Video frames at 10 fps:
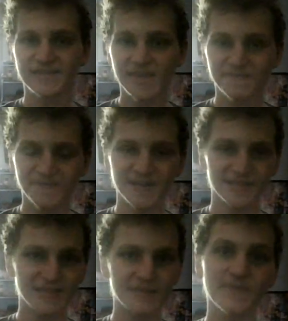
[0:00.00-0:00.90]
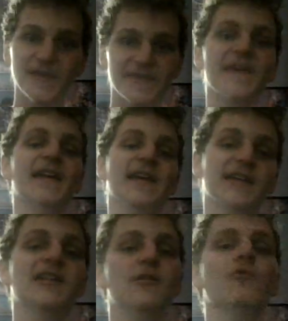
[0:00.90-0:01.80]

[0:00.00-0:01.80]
definitely pathetic in a